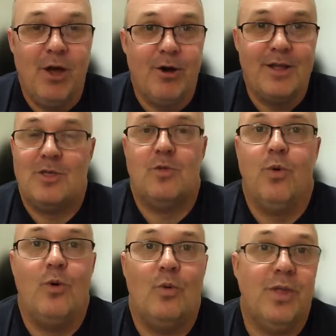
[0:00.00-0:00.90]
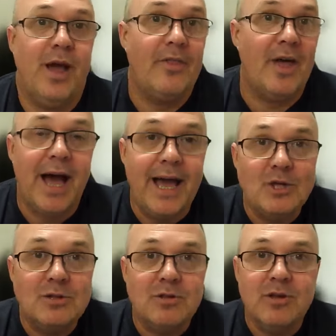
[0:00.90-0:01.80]
the owner says, well, the other
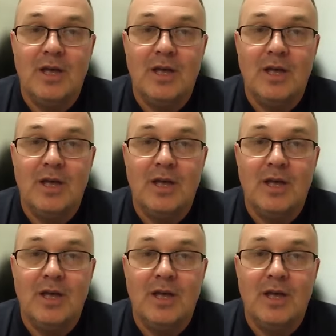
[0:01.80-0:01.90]
agent,